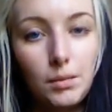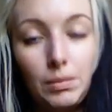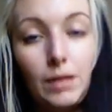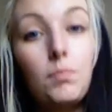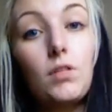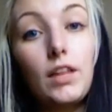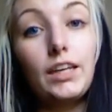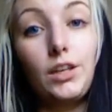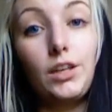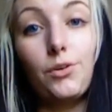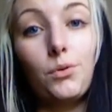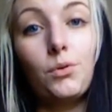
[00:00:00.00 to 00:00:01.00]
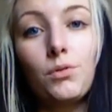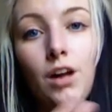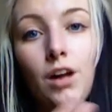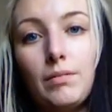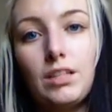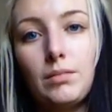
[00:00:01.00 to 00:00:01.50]
people like you who
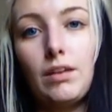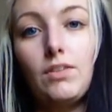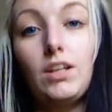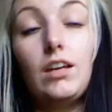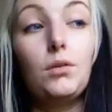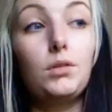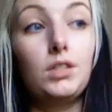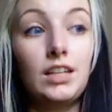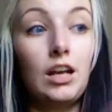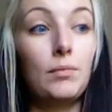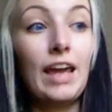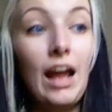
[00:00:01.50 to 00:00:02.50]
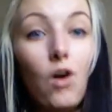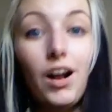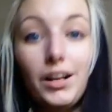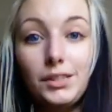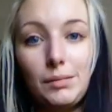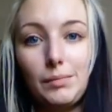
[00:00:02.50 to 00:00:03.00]
comment on my videos and tell me how
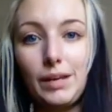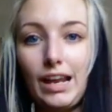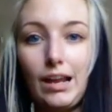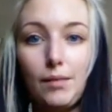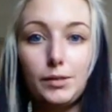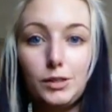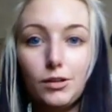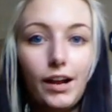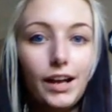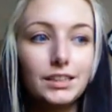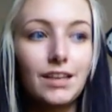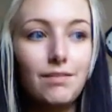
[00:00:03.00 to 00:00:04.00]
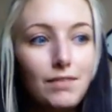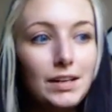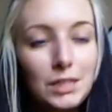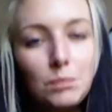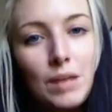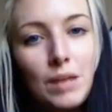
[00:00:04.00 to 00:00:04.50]
awesome I am. And you guys
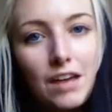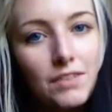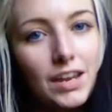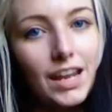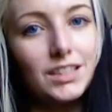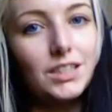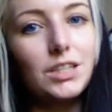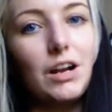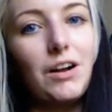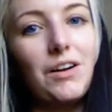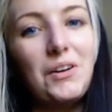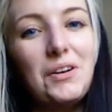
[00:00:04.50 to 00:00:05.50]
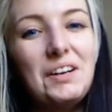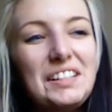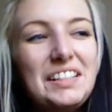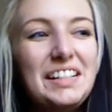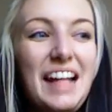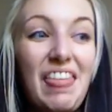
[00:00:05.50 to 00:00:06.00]
convince me of it. So
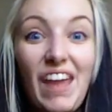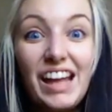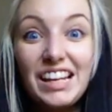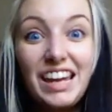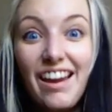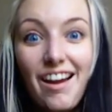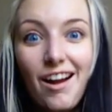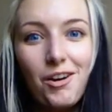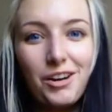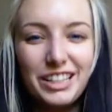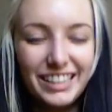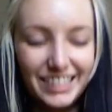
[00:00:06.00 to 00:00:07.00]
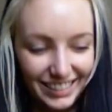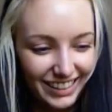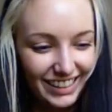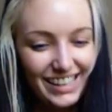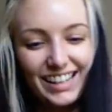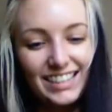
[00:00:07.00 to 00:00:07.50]
thank you!
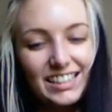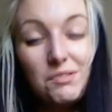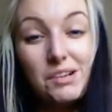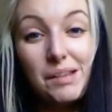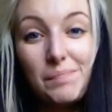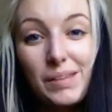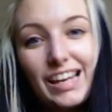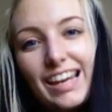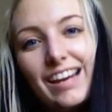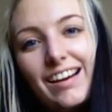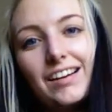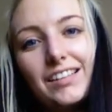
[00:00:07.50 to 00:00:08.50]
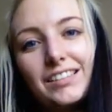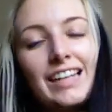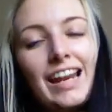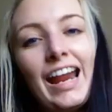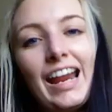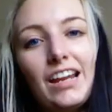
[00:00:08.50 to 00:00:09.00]
Because I wouldn't be here
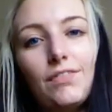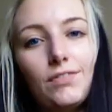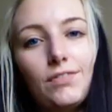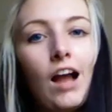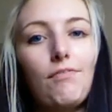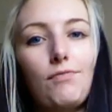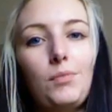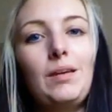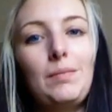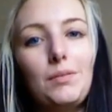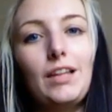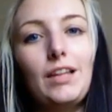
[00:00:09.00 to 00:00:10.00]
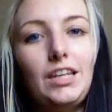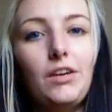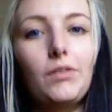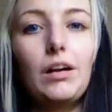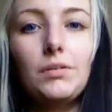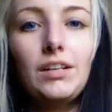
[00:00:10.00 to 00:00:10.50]
today if not for people like
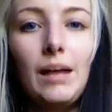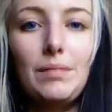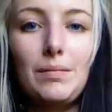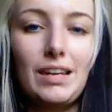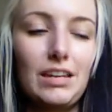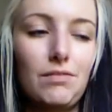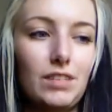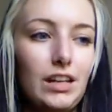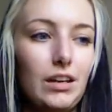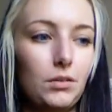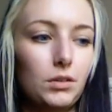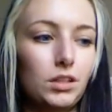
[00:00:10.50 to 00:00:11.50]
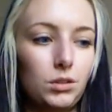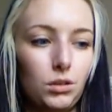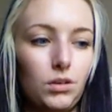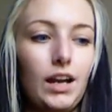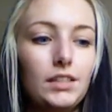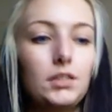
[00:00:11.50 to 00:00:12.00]
you. I would not be making videos because
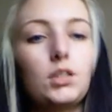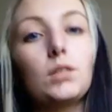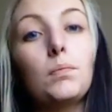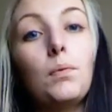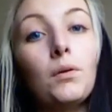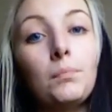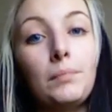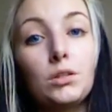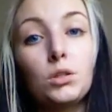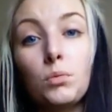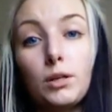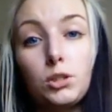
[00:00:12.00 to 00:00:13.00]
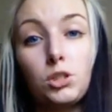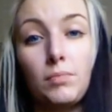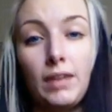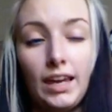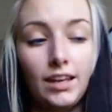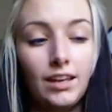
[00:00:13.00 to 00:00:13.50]
your guys' support means so much to
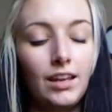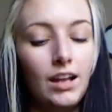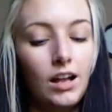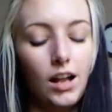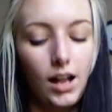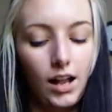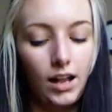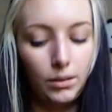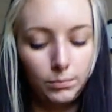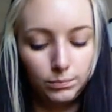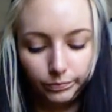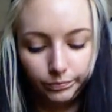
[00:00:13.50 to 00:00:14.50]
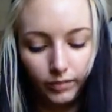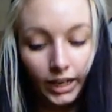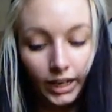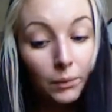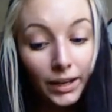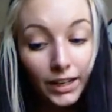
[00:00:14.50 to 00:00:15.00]
me.
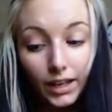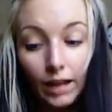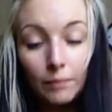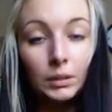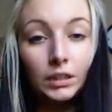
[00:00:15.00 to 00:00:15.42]
Anyway, I'm